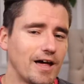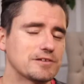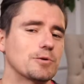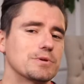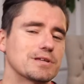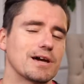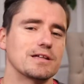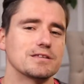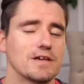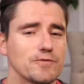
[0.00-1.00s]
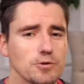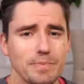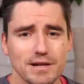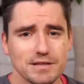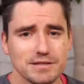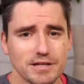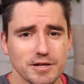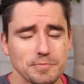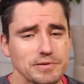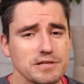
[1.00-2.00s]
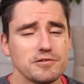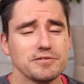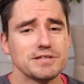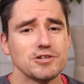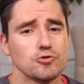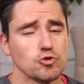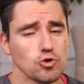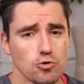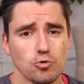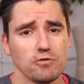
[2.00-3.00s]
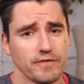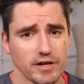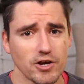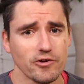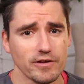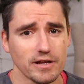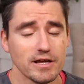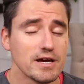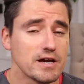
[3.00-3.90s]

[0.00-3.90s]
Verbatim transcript: As always guys, if your pet is sick, please go see your local veterinarian.